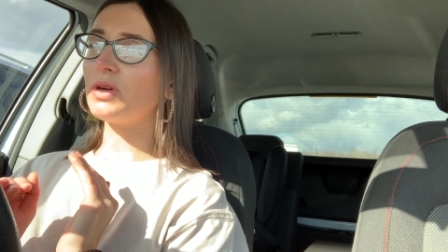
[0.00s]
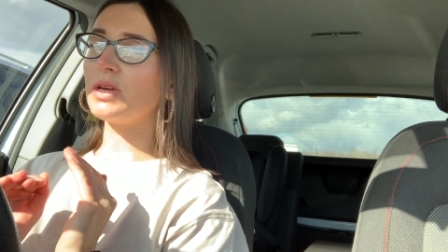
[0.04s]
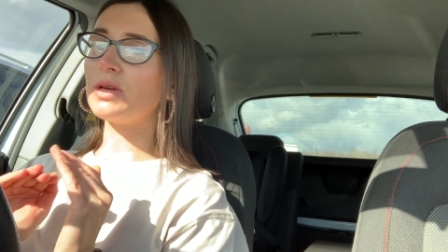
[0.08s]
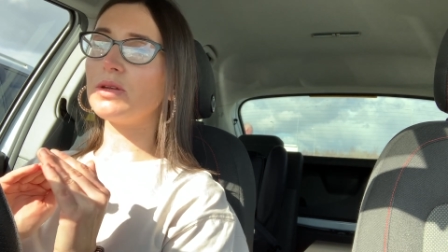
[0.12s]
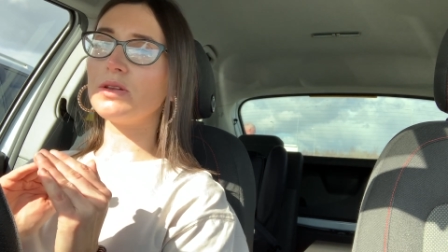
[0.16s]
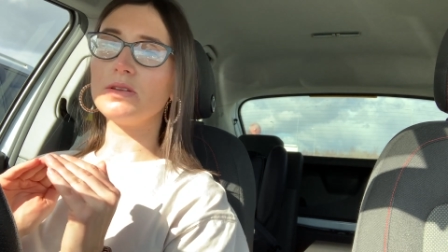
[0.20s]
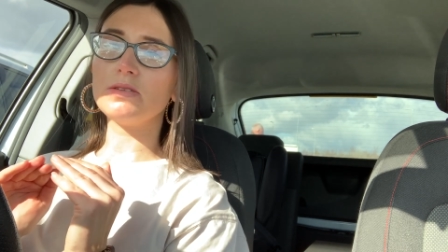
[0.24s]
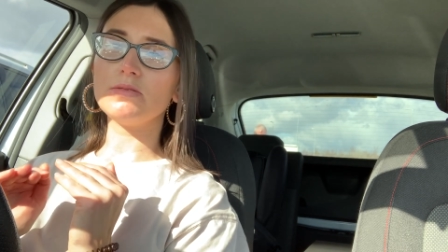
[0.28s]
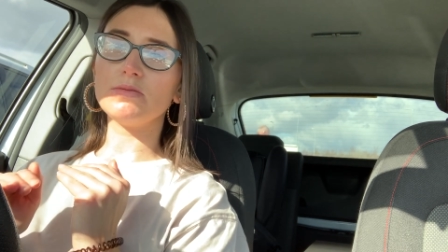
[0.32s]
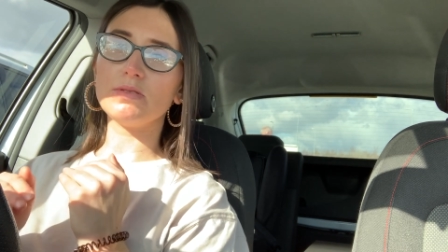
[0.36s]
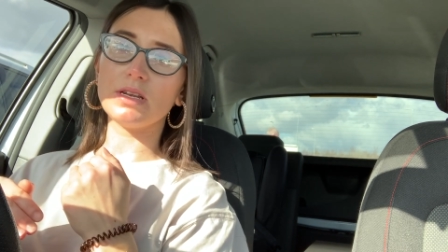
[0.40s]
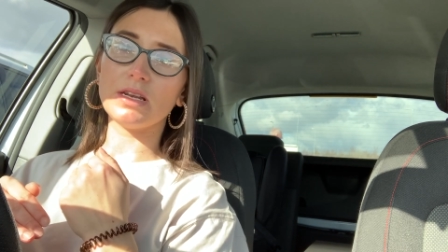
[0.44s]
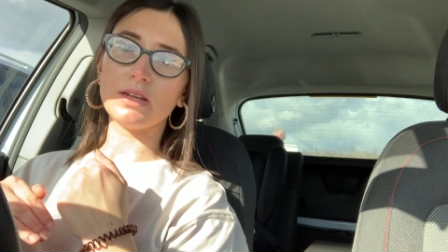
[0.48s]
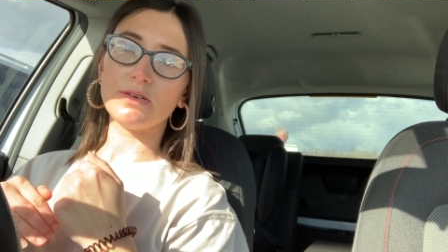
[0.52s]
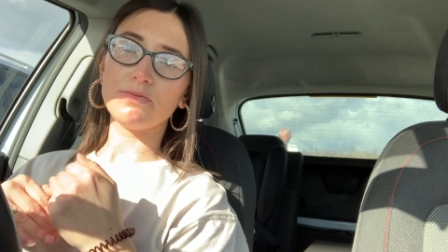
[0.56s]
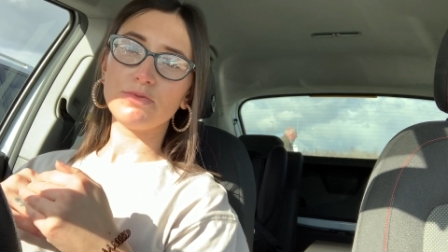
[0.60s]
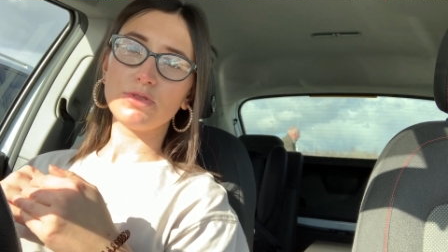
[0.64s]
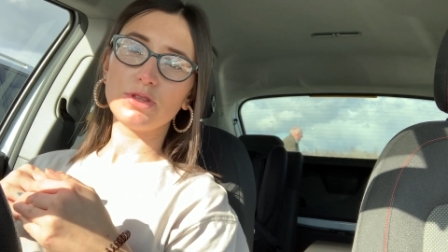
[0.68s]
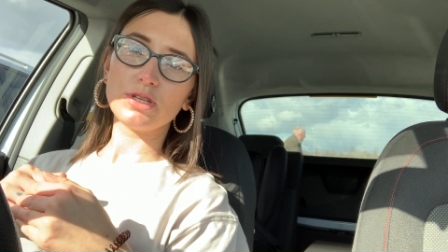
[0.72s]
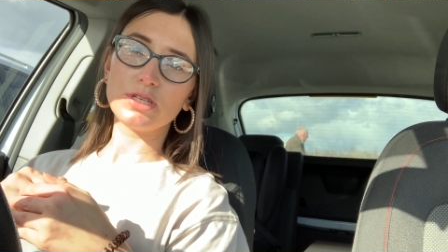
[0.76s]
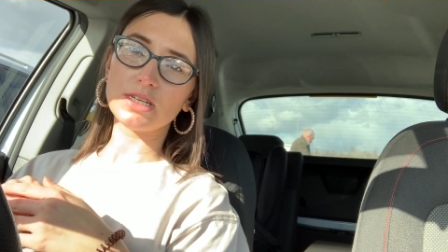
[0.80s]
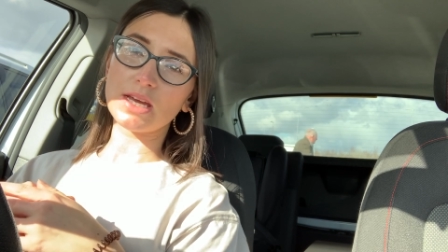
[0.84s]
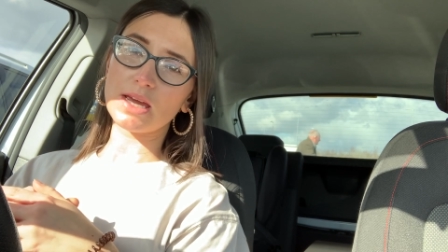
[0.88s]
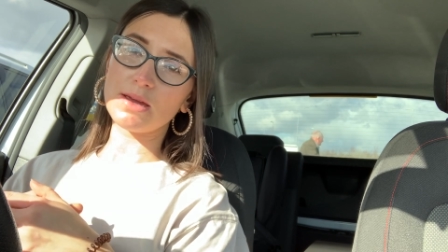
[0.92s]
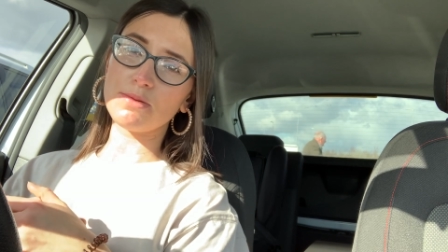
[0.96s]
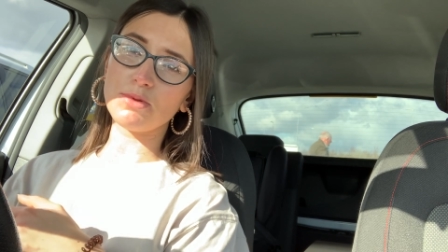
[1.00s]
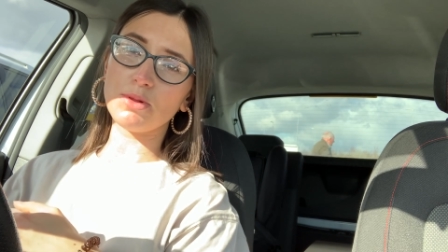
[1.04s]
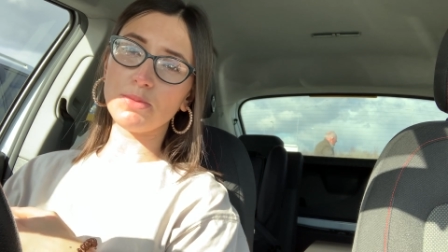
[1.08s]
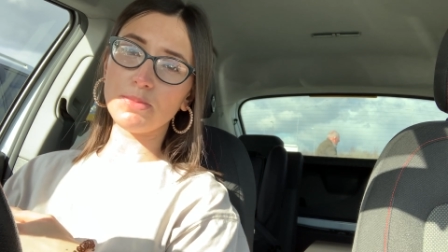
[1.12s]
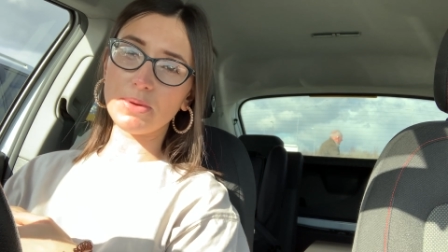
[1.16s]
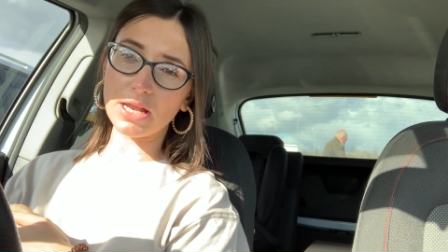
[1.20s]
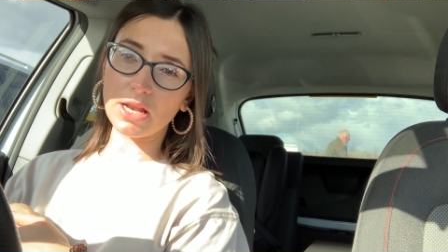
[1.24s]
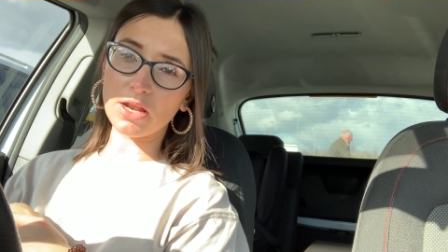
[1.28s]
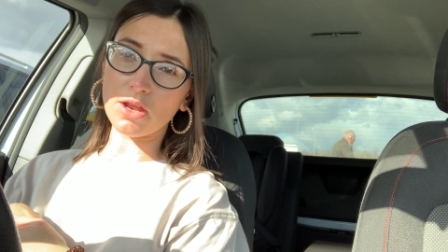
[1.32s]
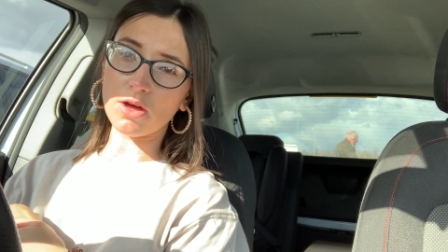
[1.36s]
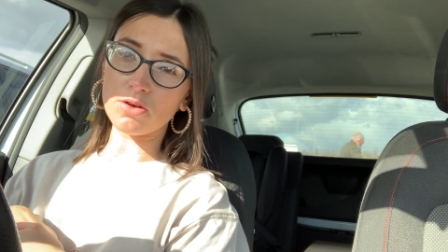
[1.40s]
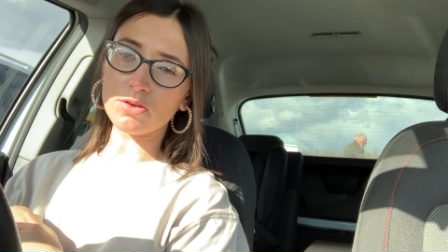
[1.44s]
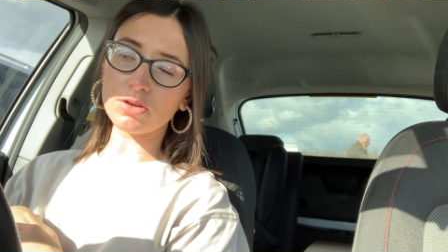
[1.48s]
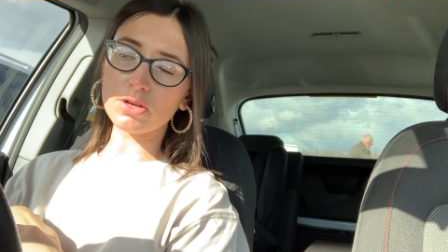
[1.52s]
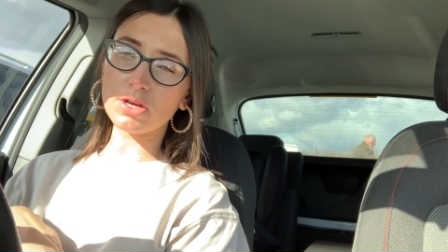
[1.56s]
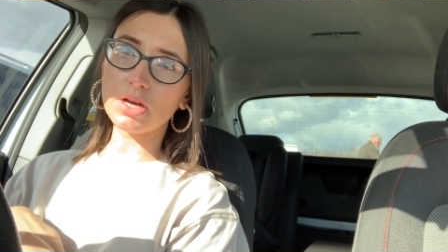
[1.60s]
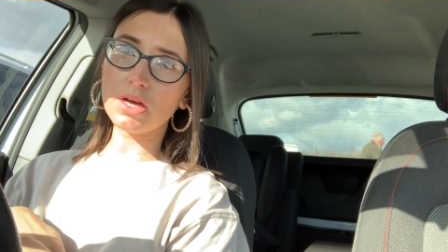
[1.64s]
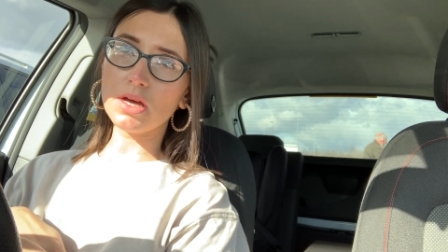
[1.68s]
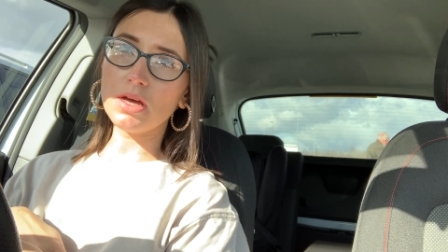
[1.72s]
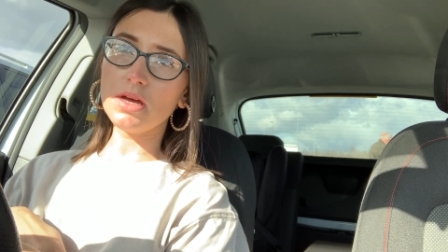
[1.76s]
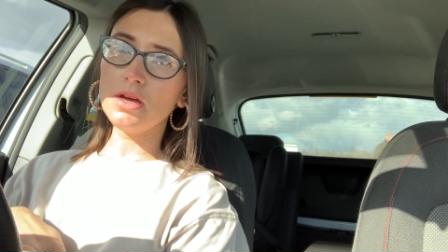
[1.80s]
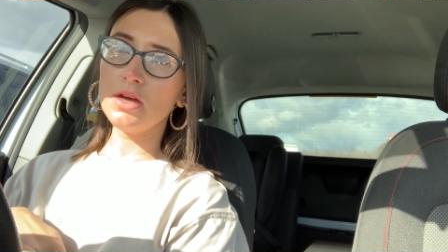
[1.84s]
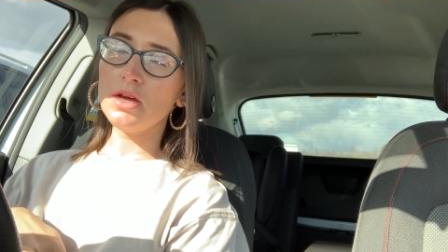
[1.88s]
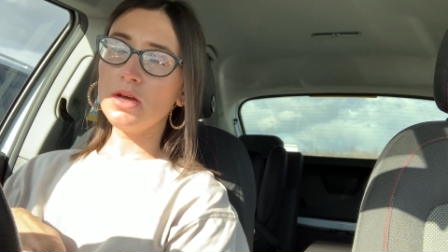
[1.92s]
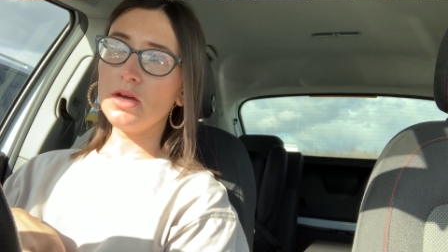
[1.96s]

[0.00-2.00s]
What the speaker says: can live with the table a bit longer.